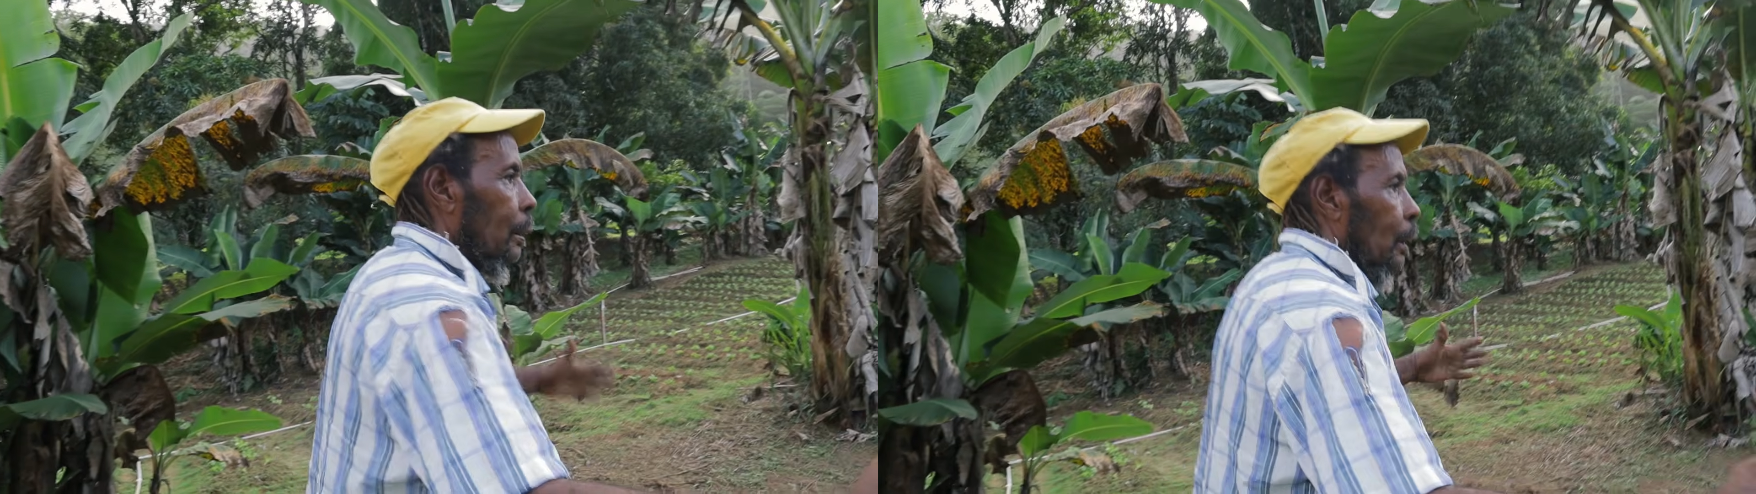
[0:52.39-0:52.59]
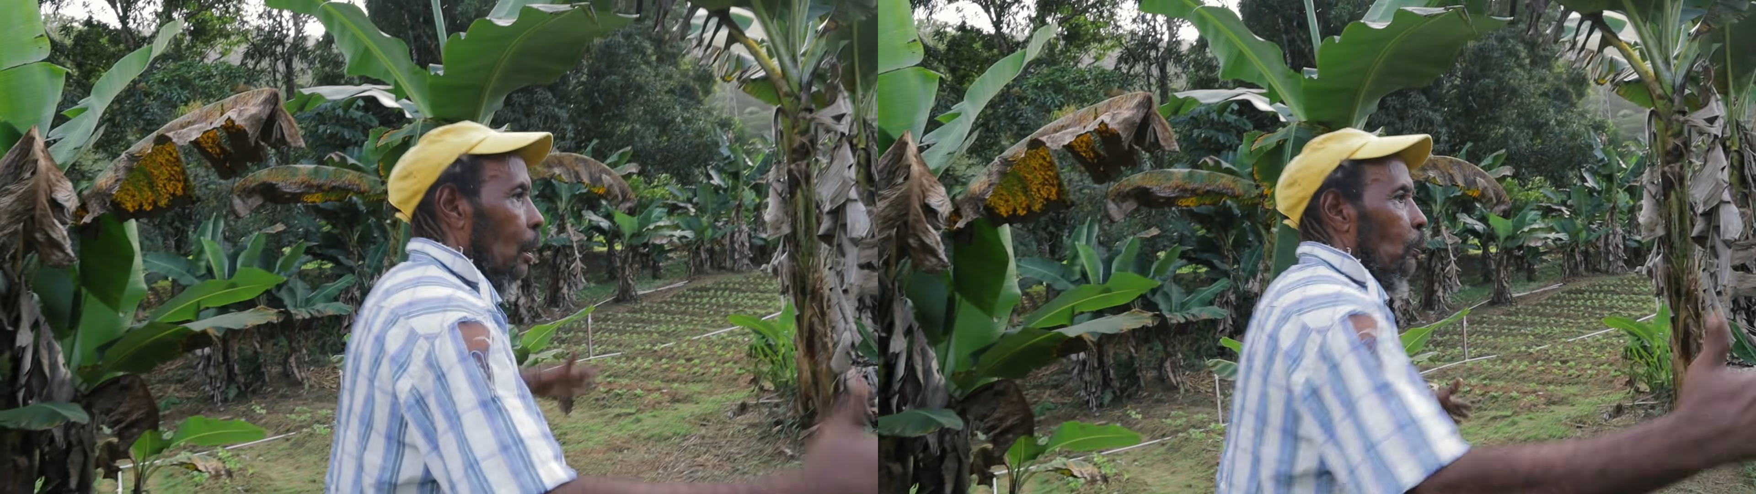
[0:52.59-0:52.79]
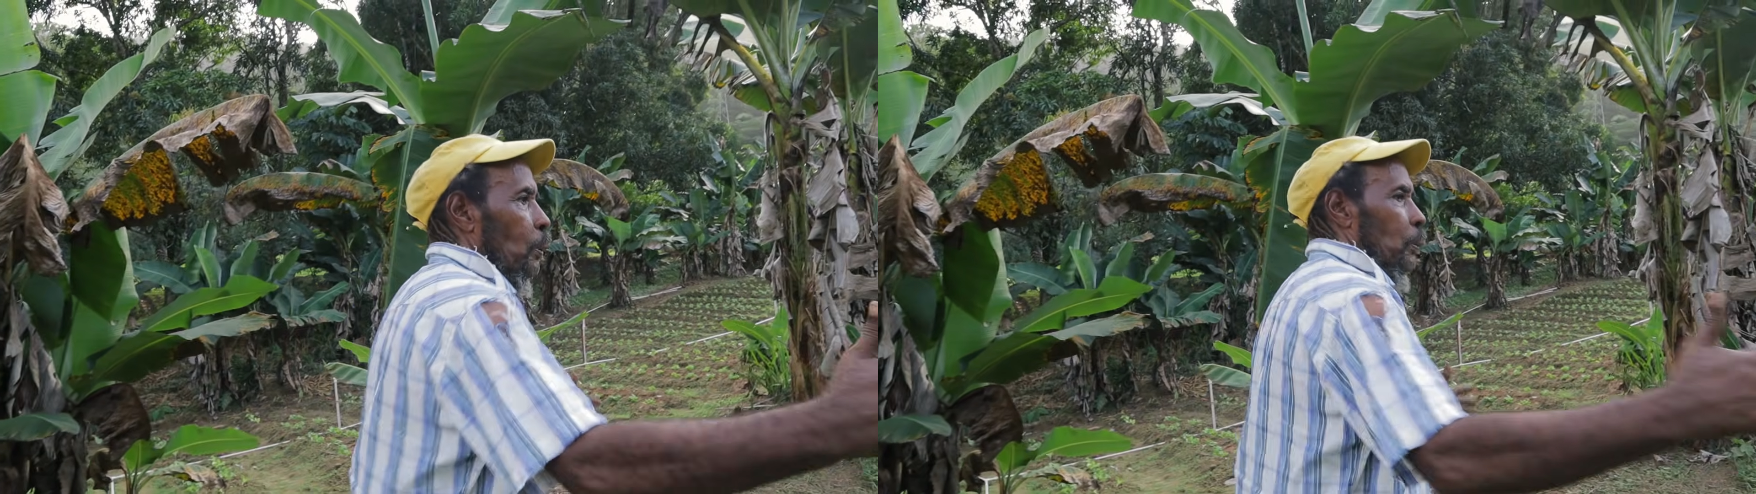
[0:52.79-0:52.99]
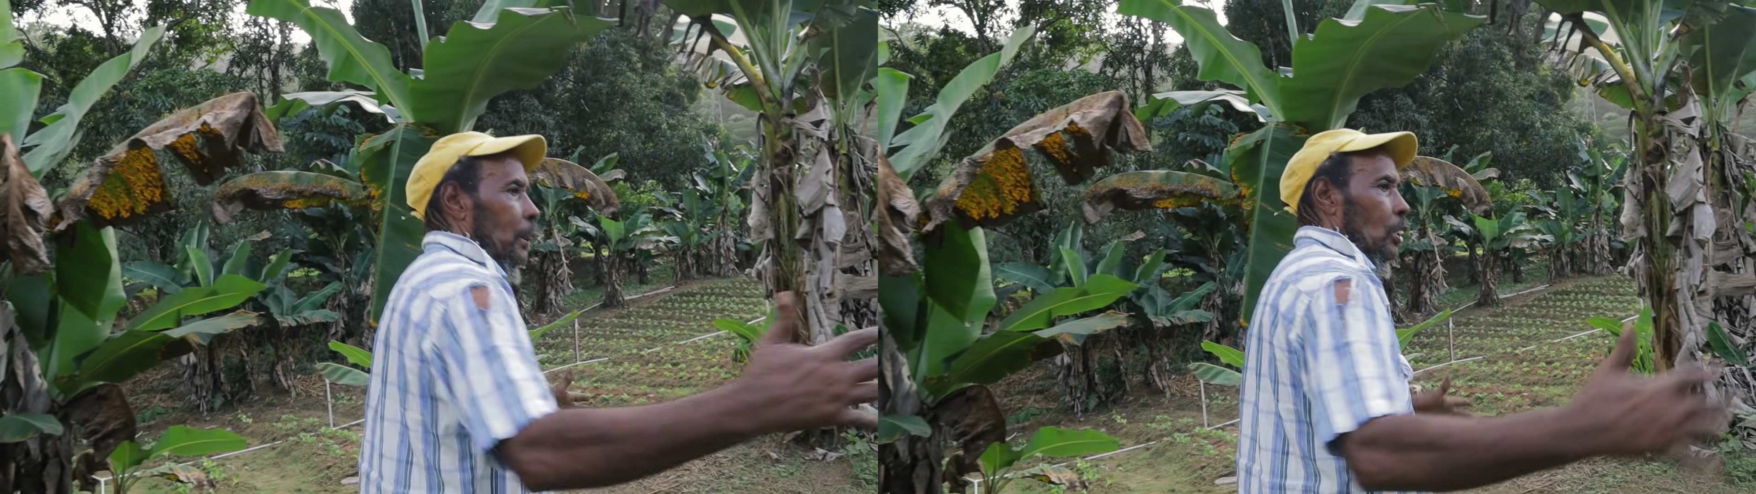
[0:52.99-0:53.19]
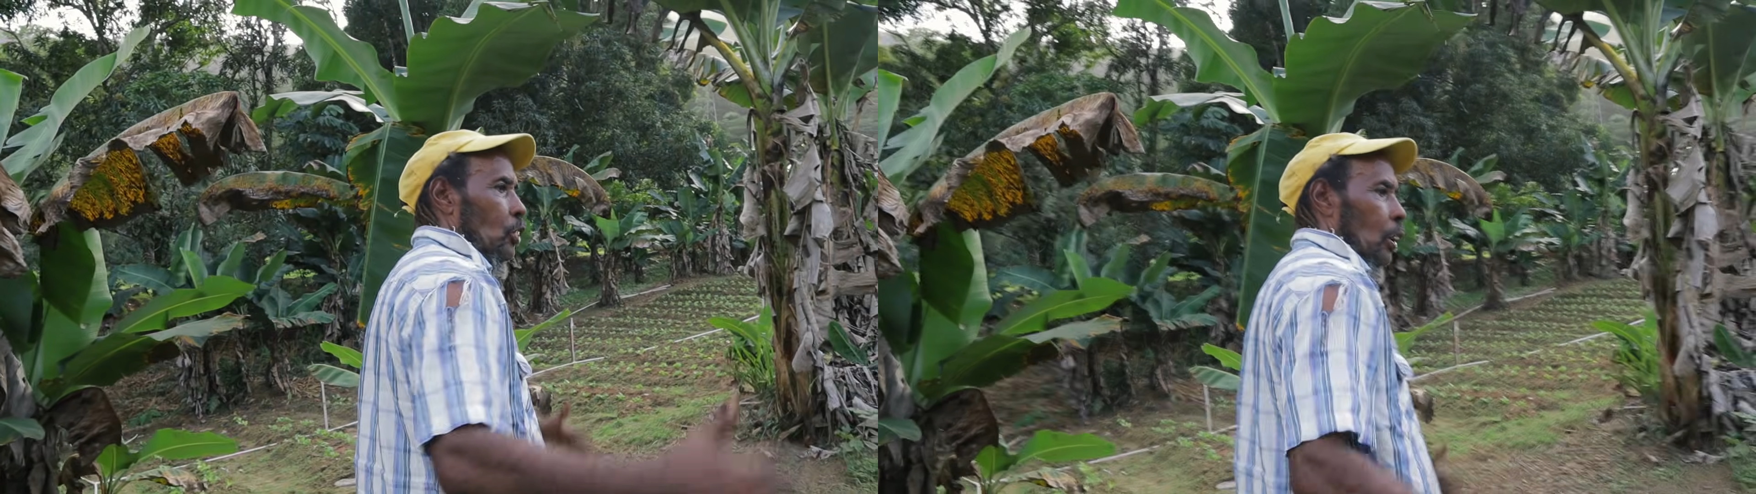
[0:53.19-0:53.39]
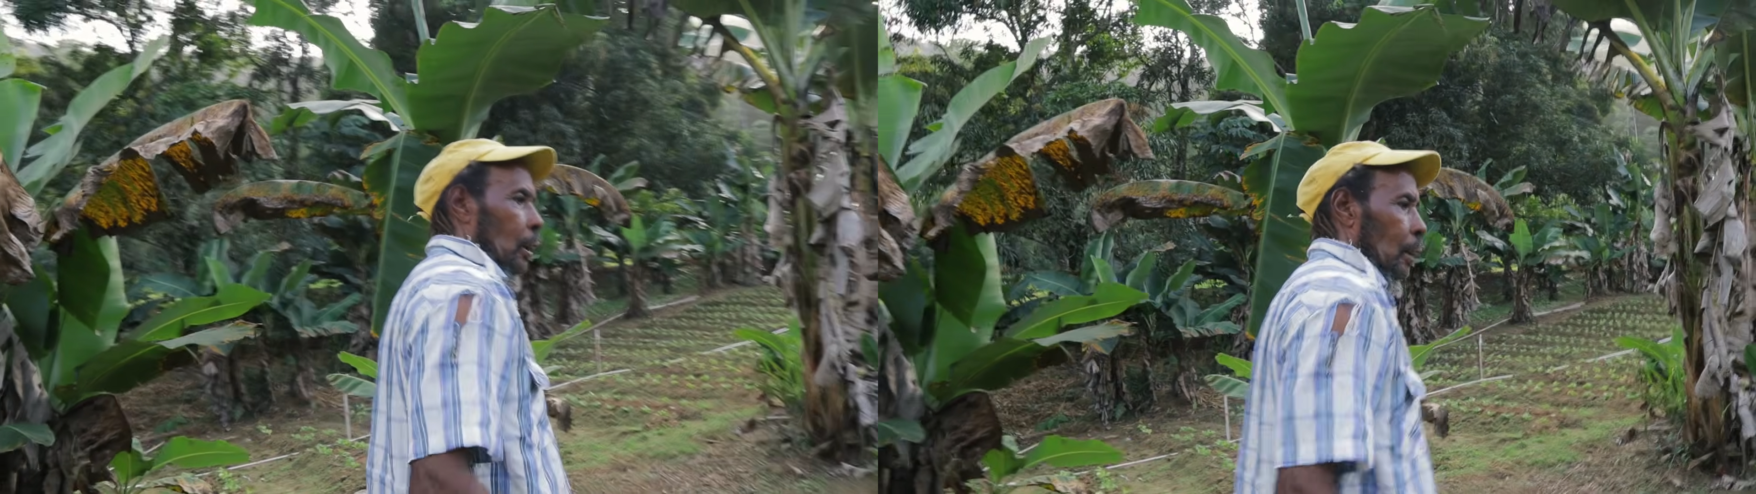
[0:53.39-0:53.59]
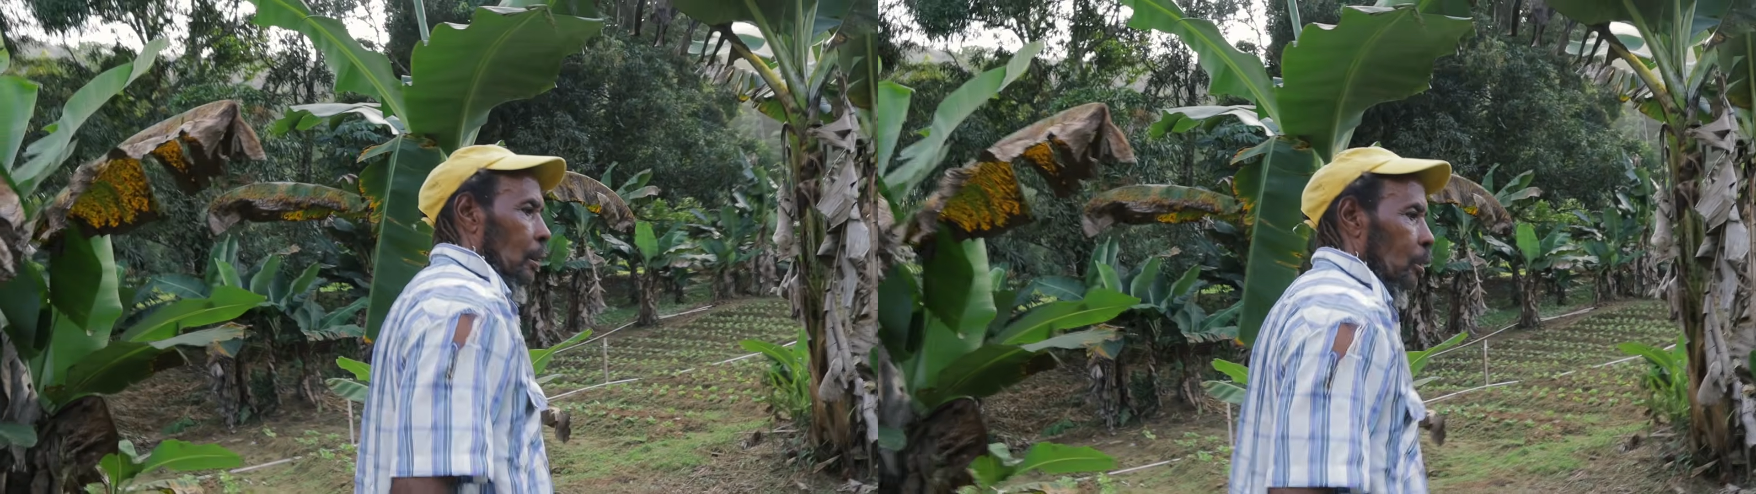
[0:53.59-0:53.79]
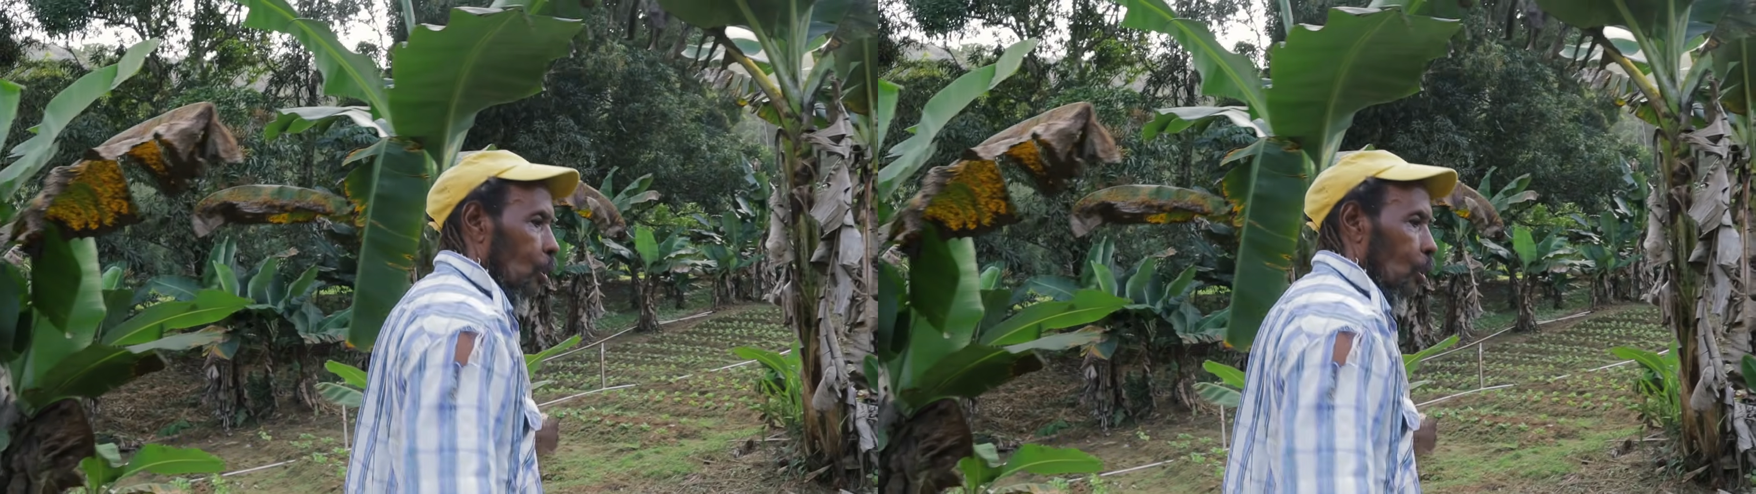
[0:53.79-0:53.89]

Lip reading: they complement each other.